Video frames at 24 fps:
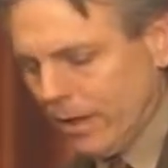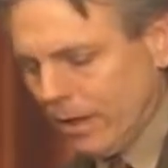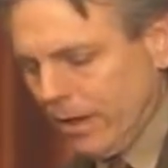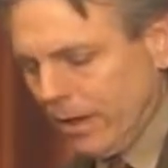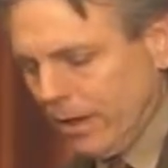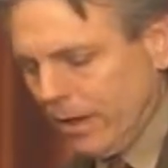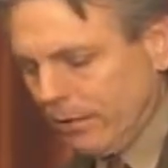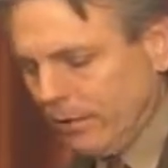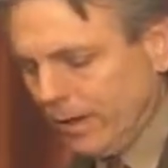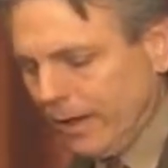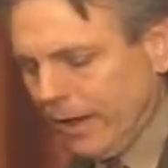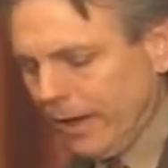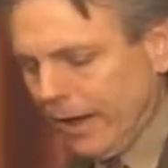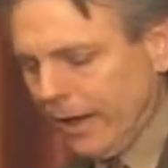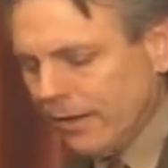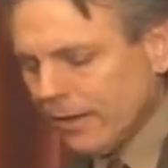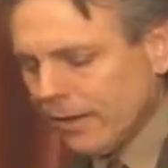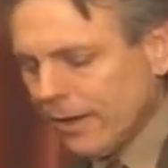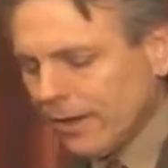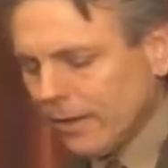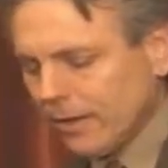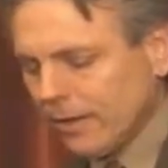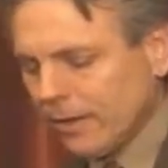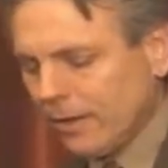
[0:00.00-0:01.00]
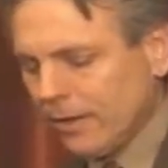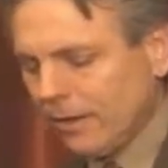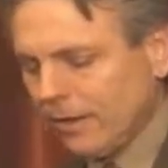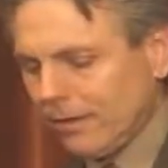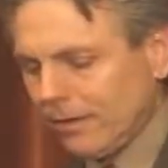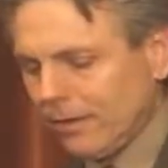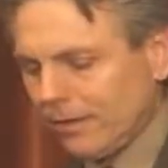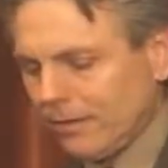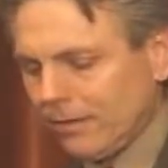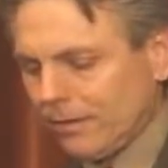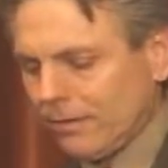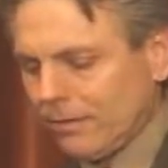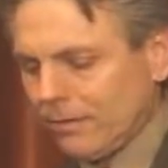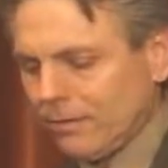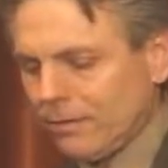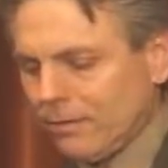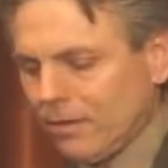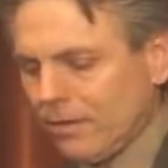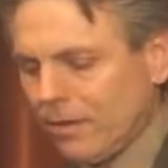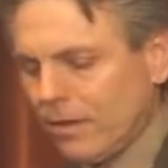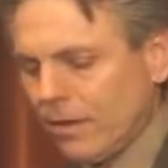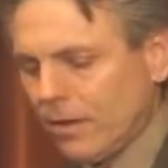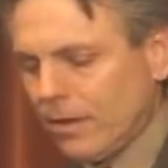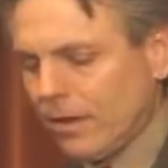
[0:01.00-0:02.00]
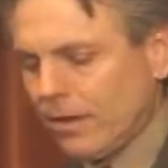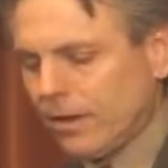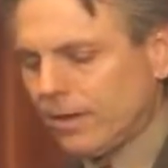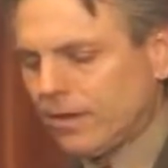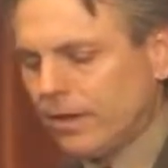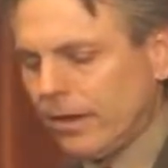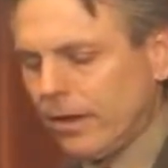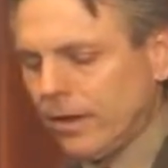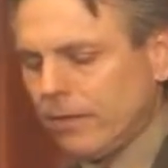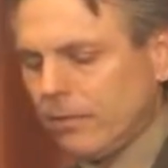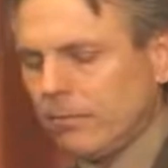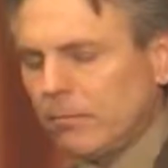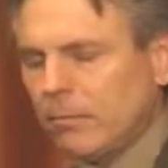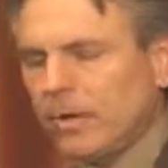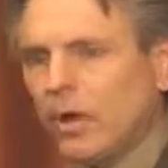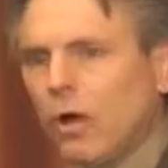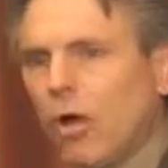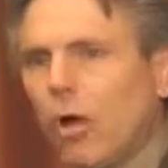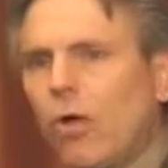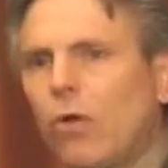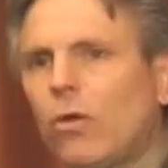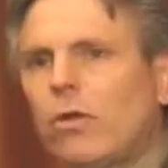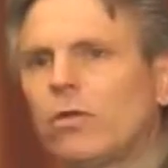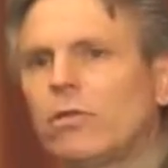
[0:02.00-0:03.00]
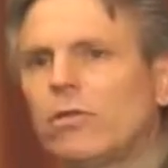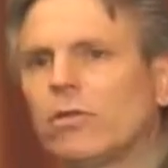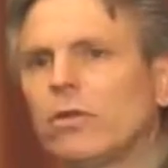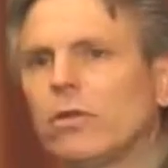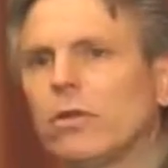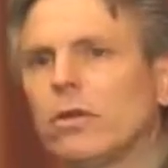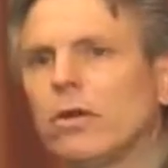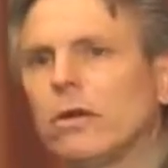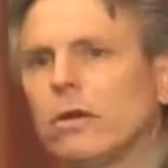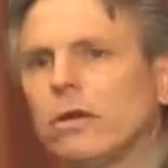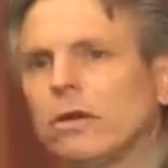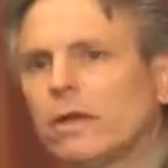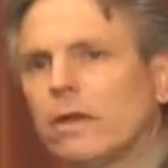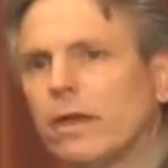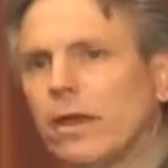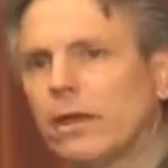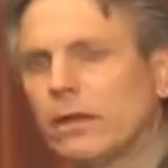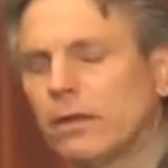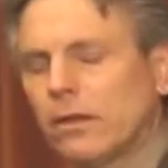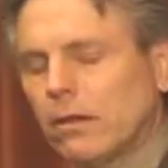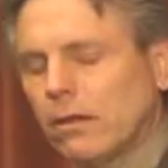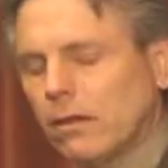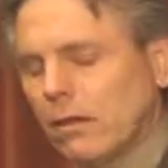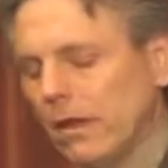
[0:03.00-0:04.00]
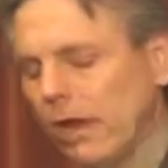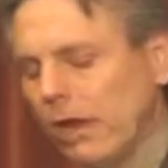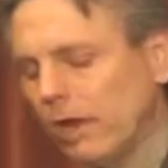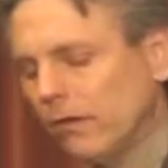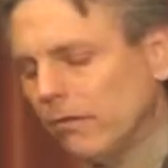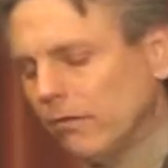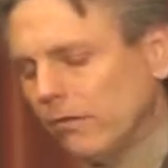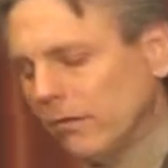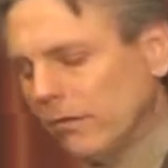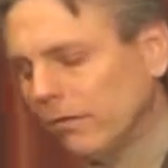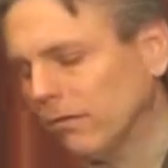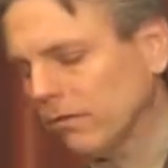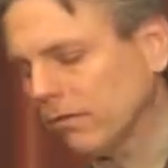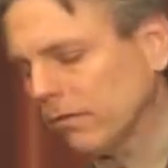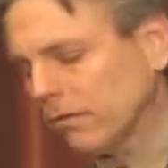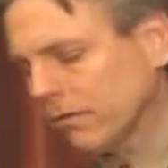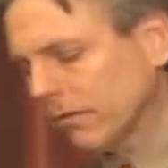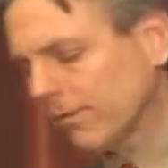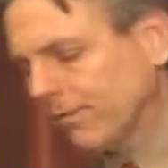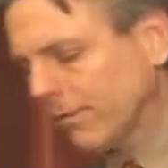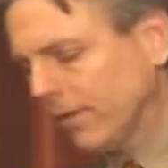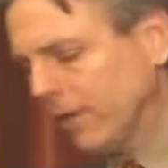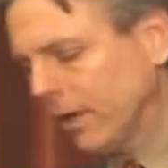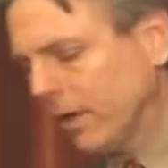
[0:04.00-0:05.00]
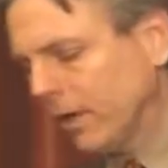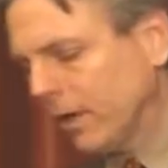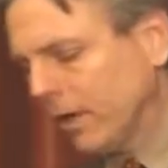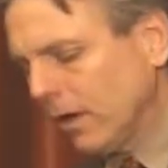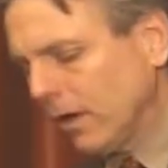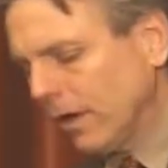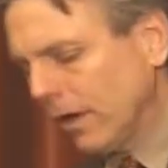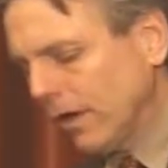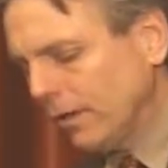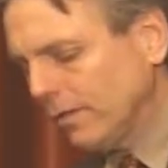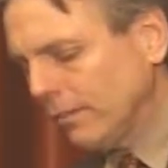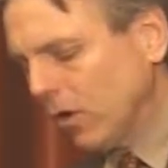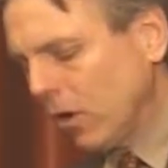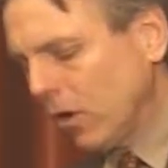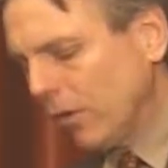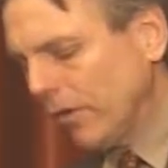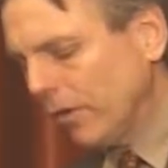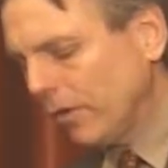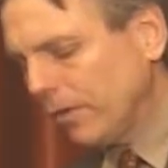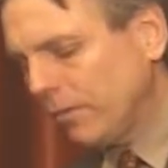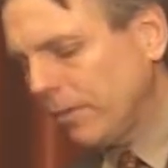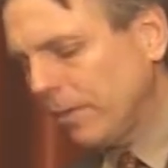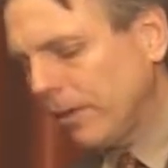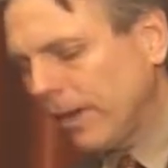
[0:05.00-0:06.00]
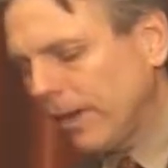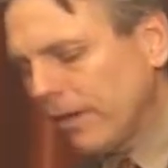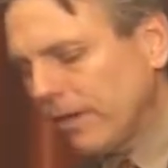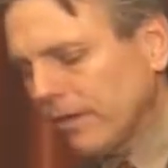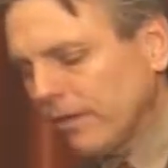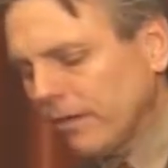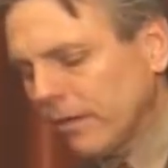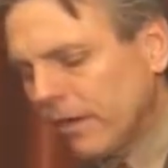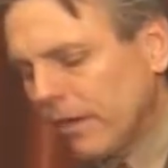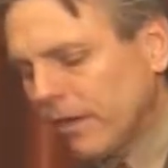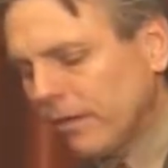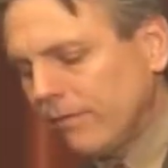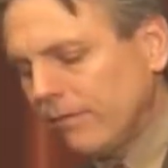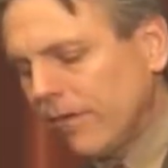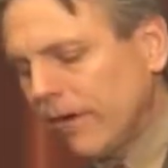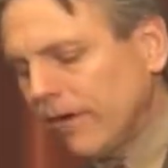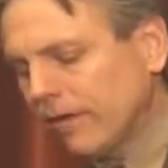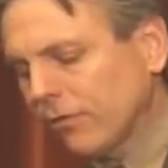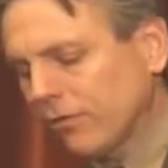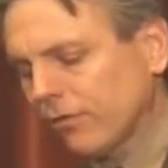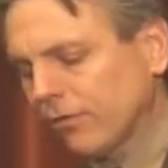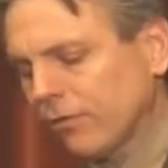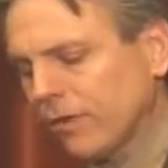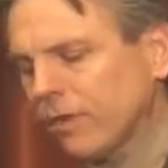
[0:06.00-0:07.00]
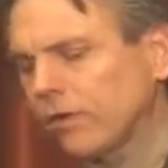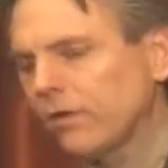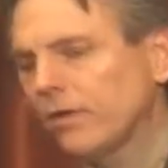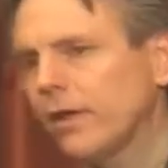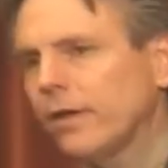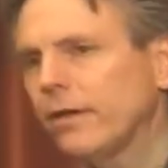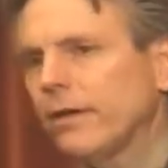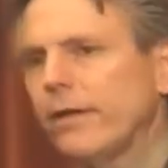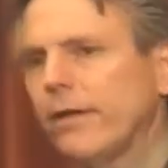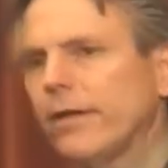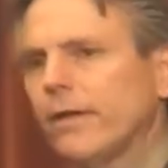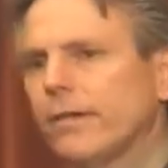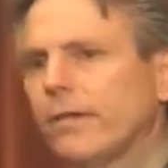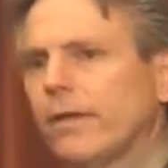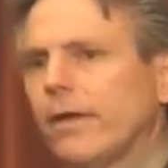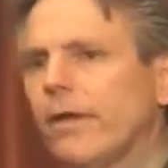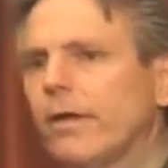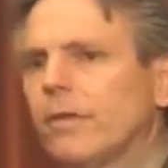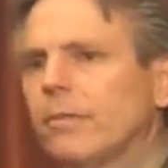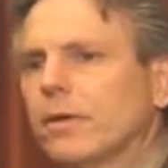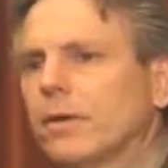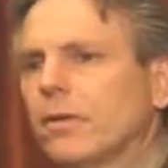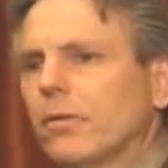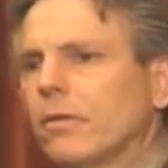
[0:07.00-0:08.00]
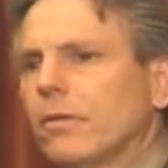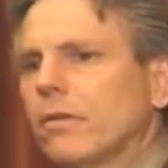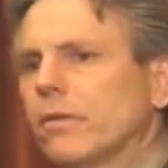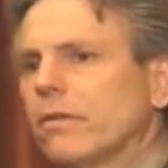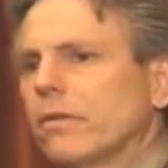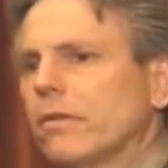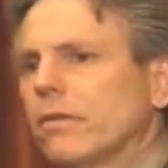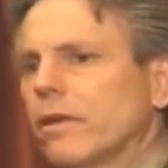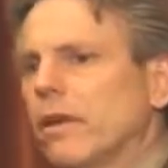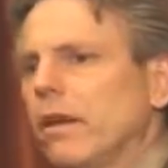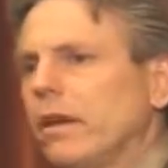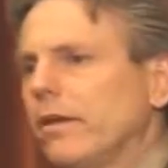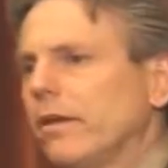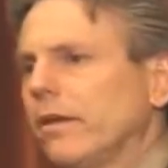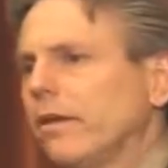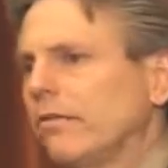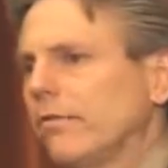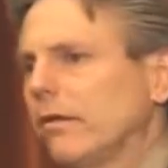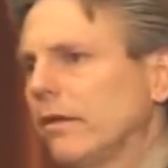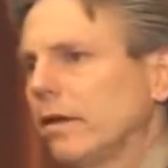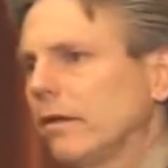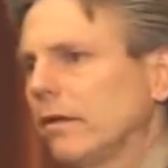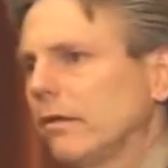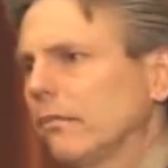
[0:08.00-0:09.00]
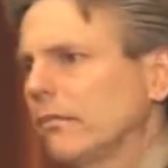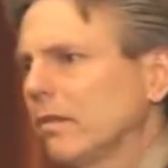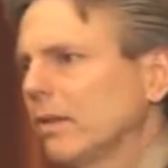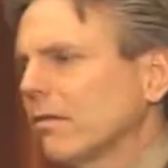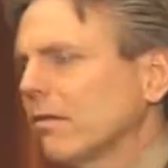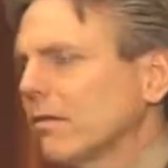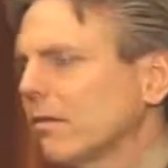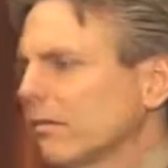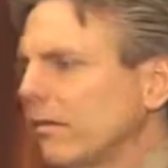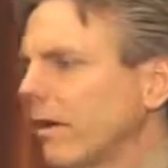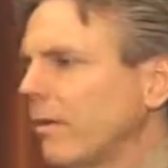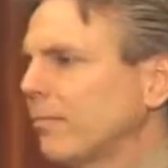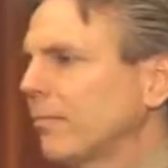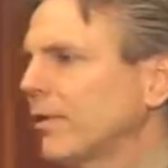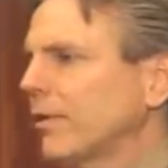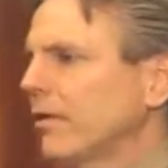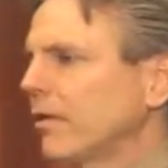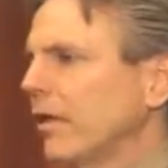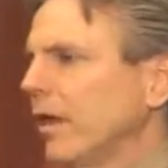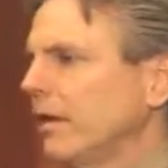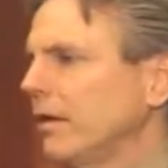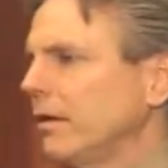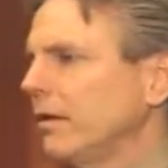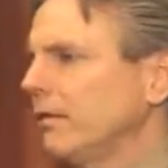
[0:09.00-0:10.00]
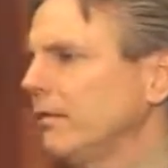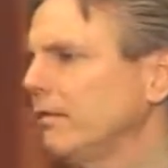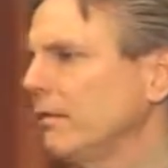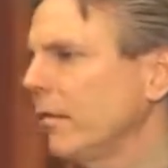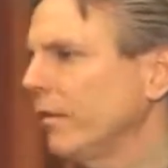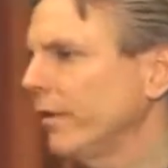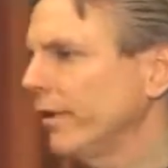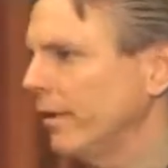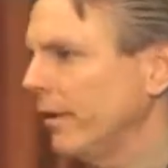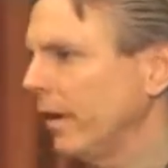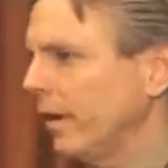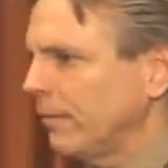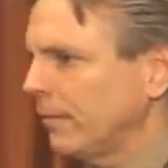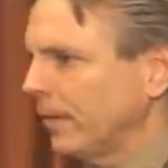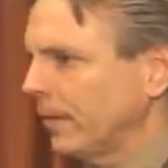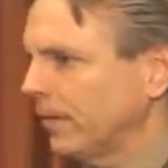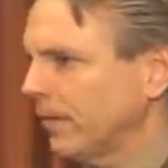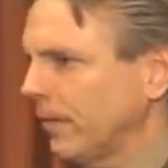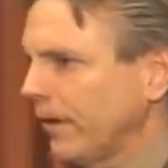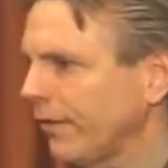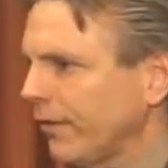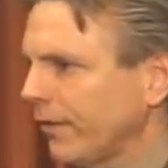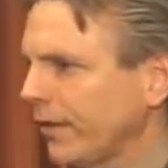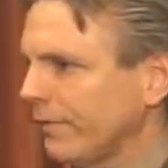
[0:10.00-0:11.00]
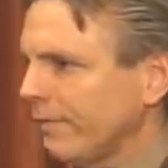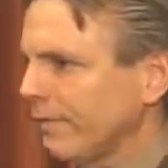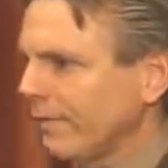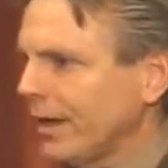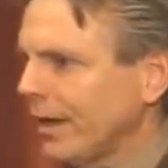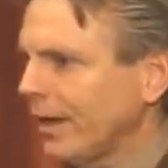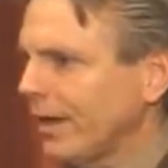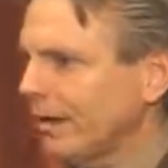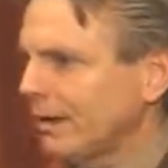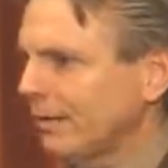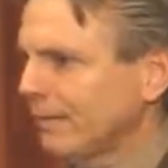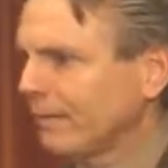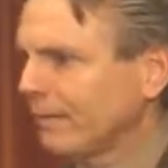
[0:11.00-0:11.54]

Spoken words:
and it began like this. It said, "Behold, your Lord said to the angels, I am going to place a vicegerent on earth." The Arabic word is khalifa. It means a representative or an emissary of mine.